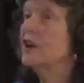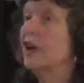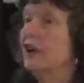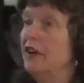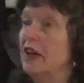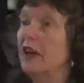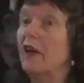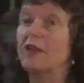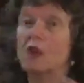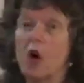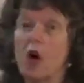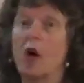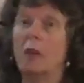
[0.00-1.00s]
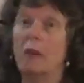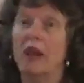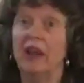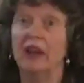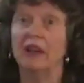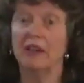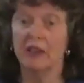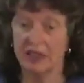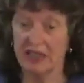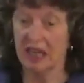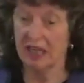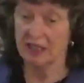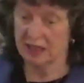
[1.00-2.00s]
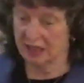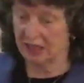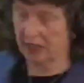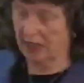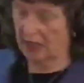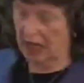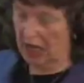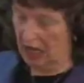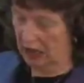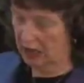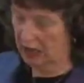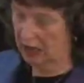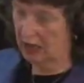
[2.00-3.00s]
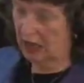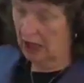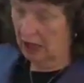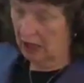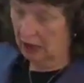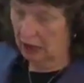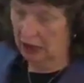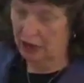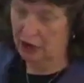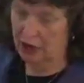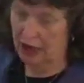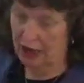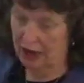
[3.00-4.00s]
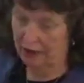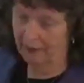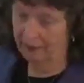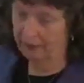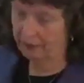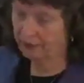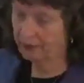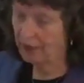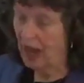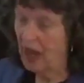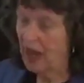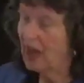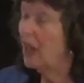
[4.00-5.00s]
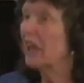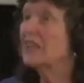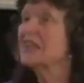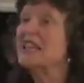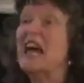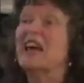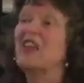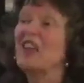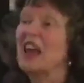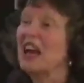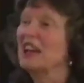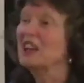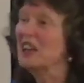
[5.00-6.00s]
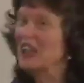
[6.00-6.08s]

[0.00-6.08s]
idea of common sense and cliché. Let's take the gun